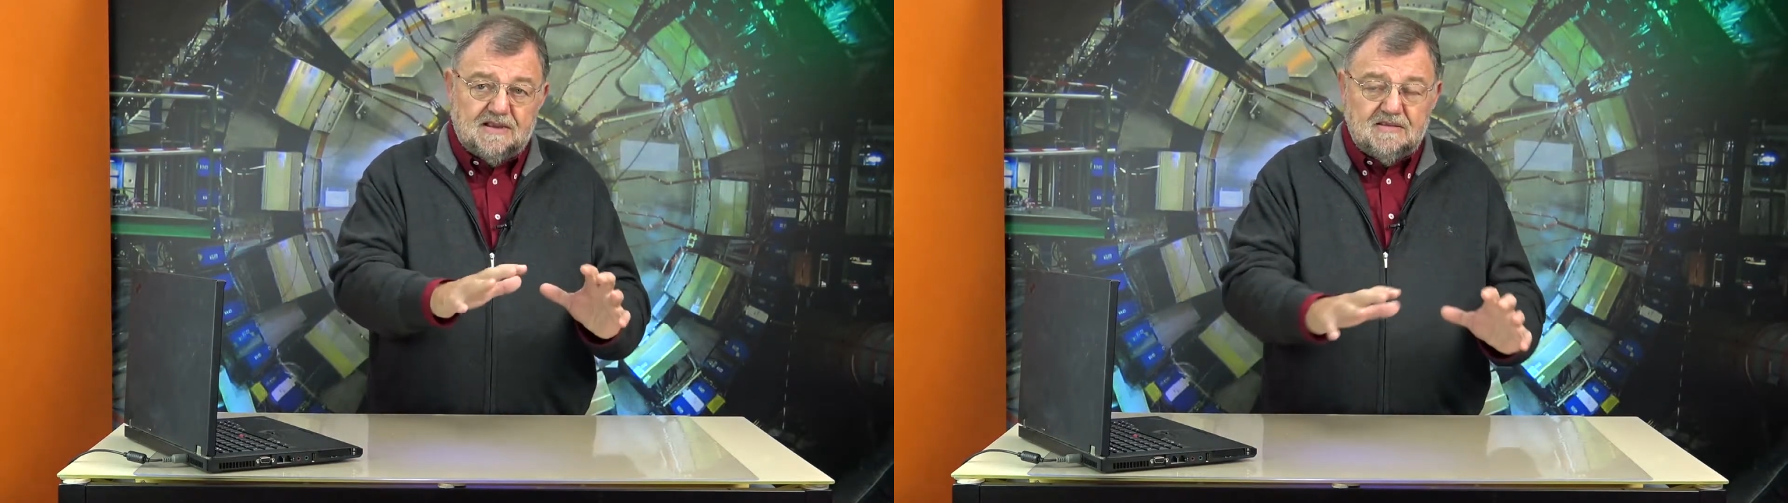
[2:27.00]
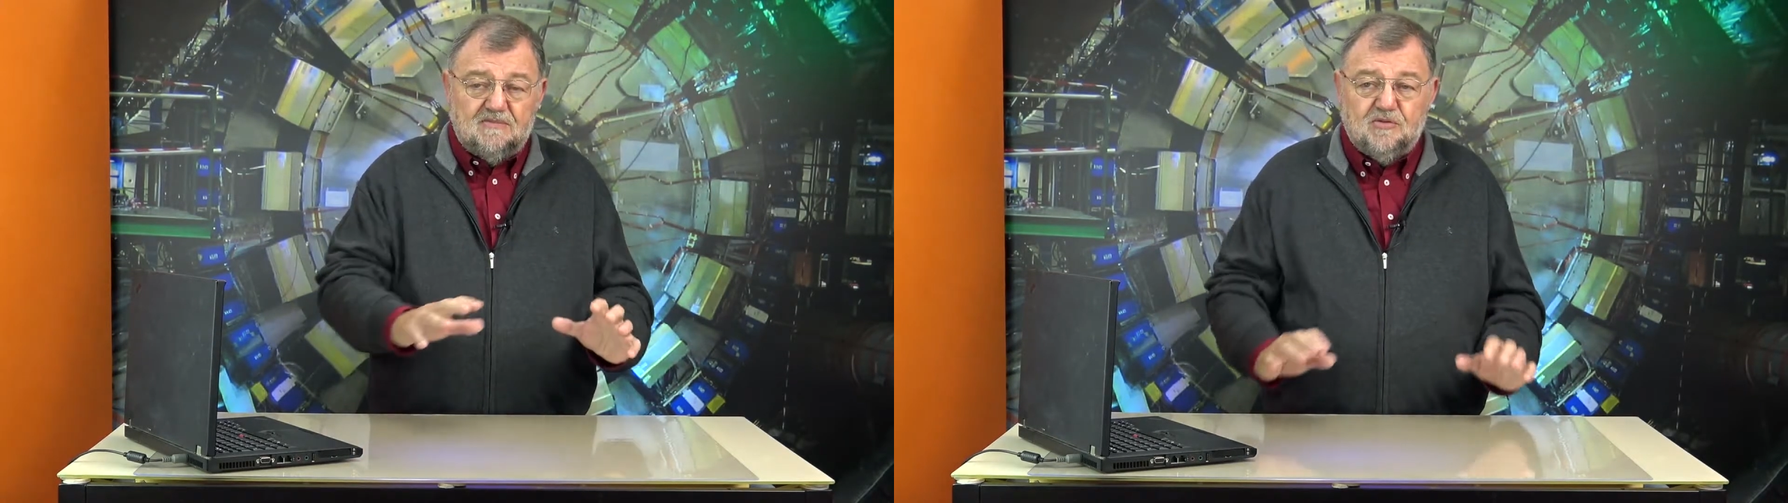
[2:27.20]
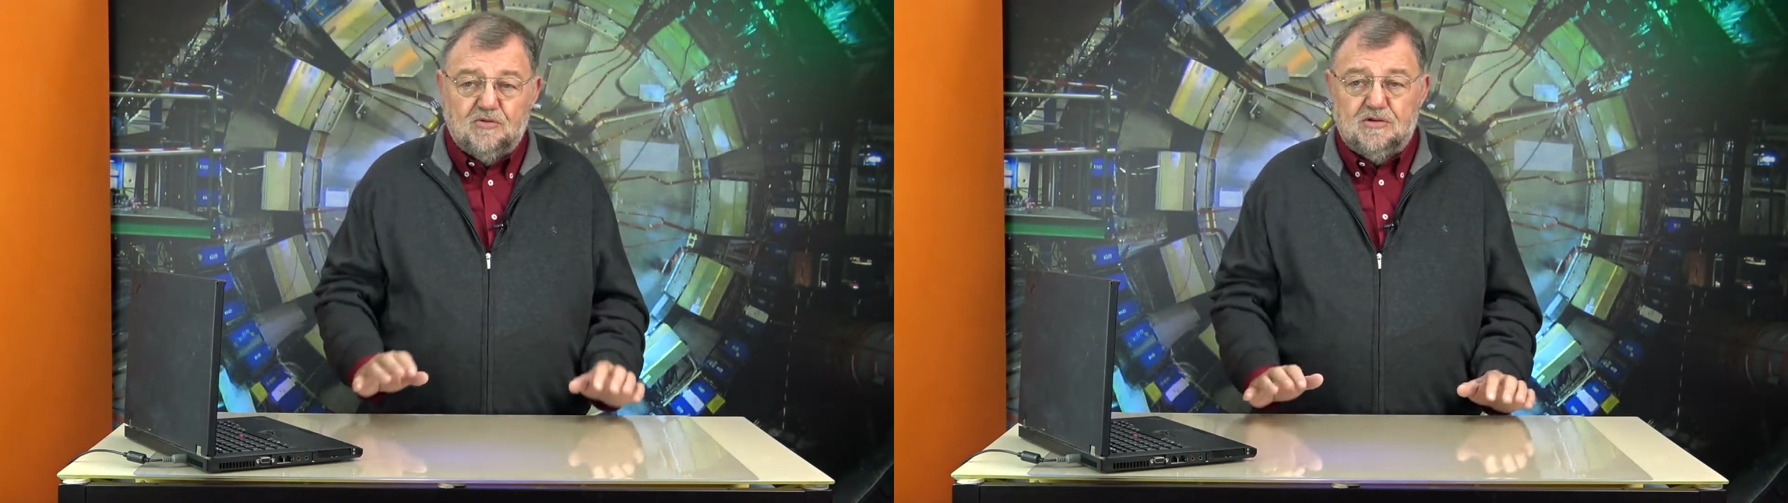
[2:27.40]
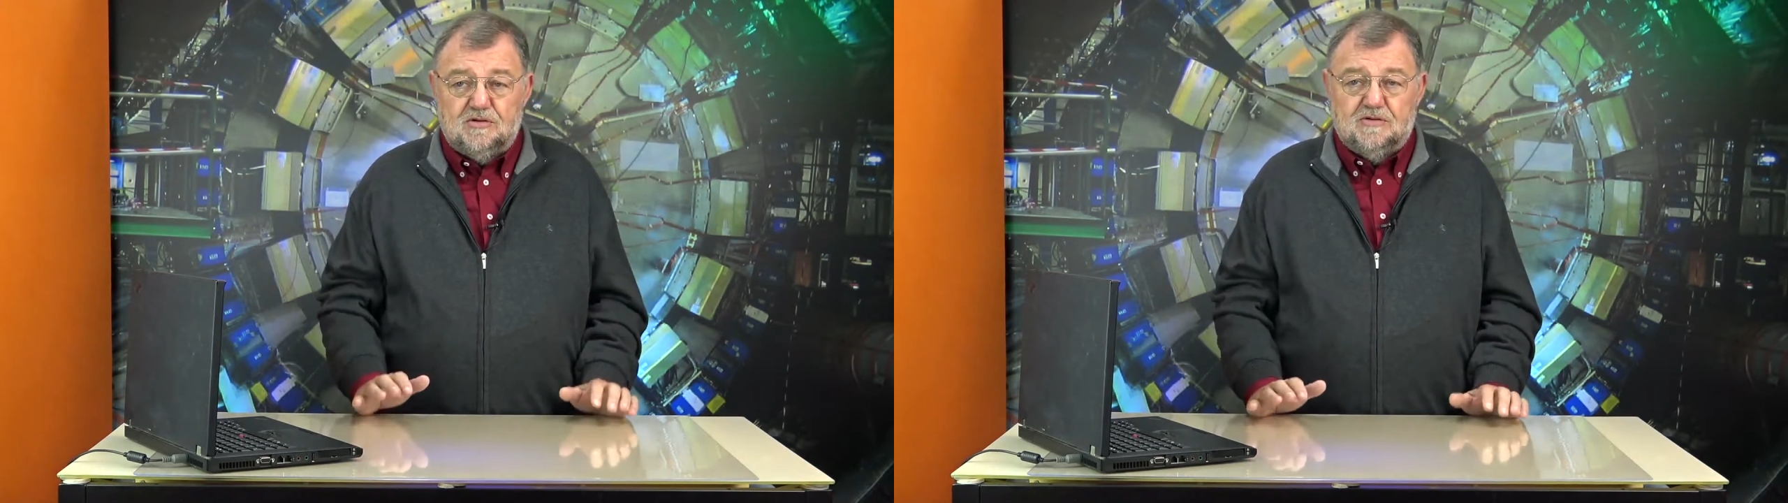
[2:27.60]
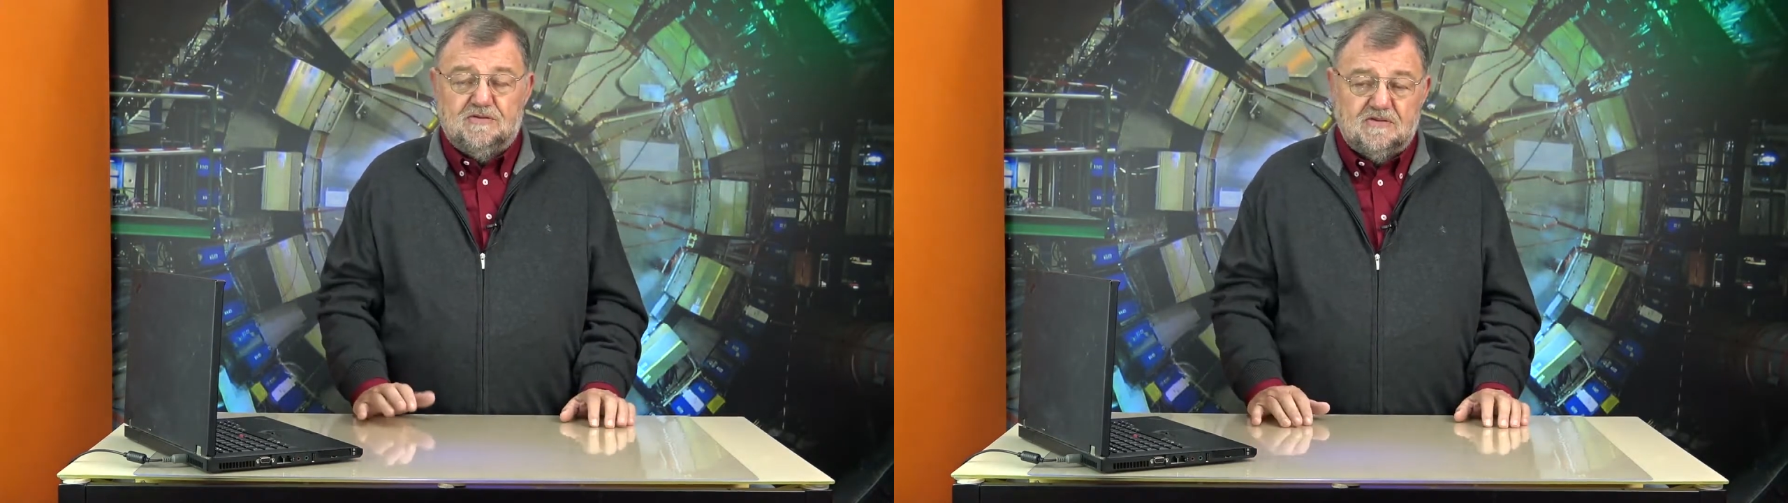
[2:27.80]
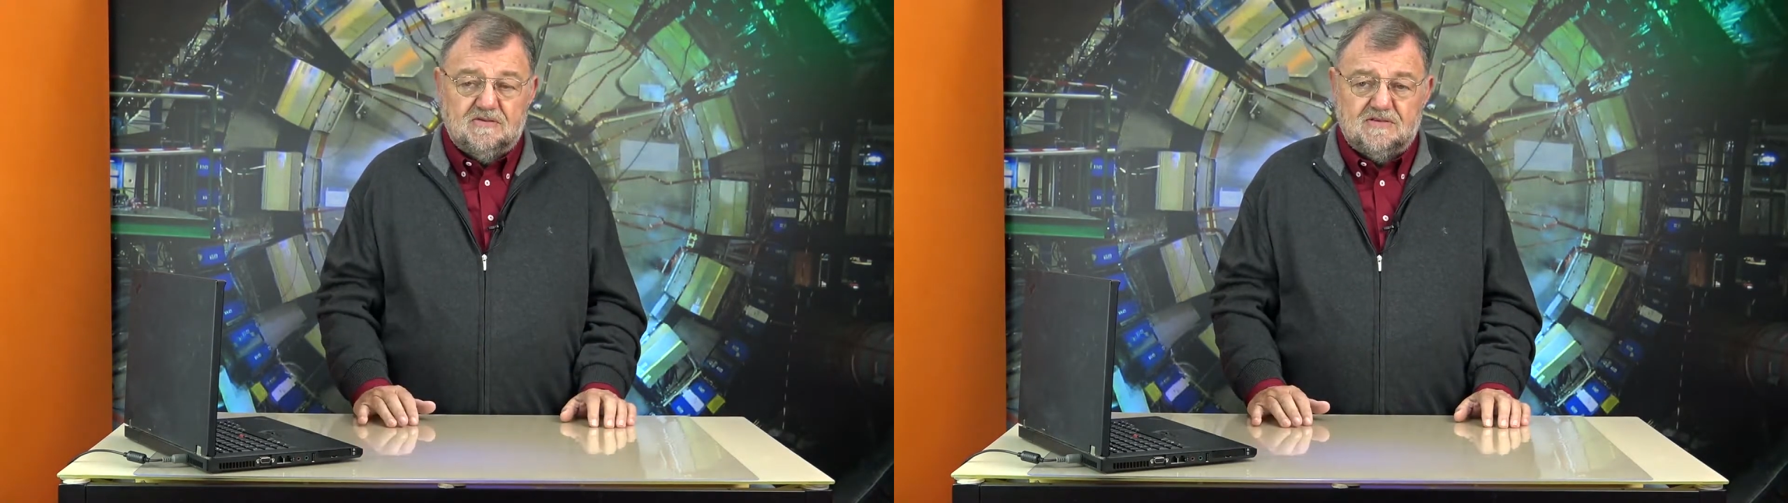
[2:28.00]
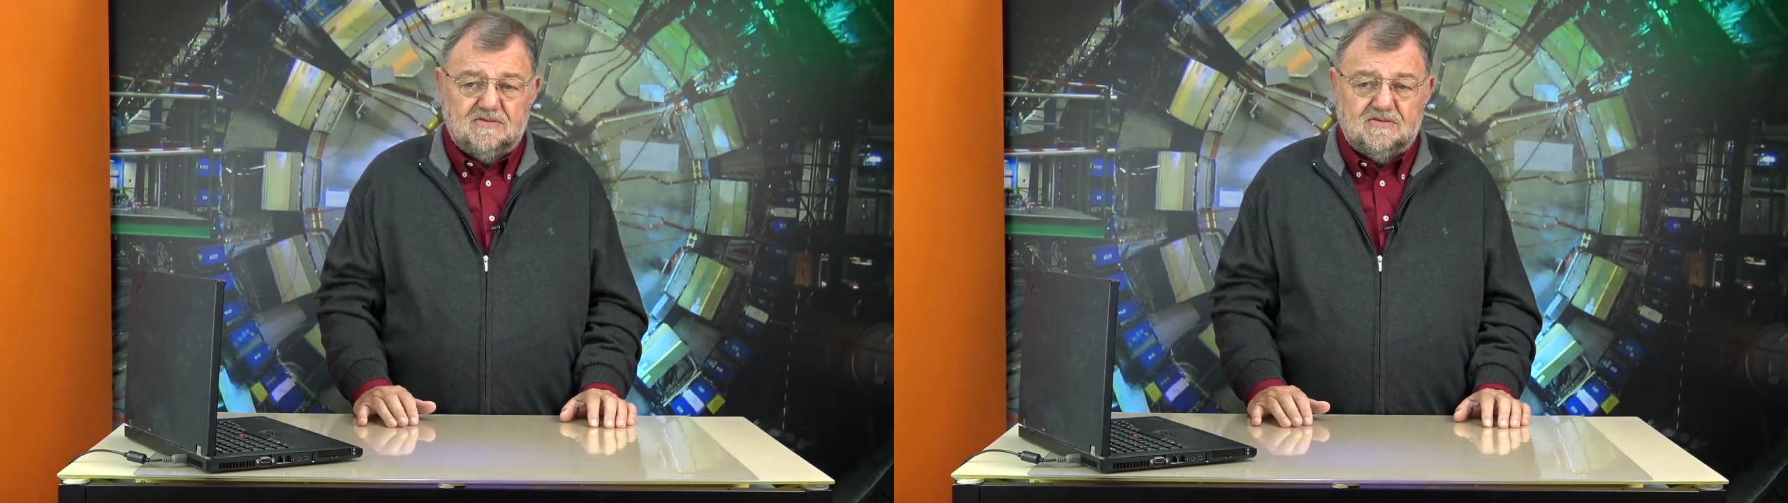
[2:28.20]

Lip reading: An ideological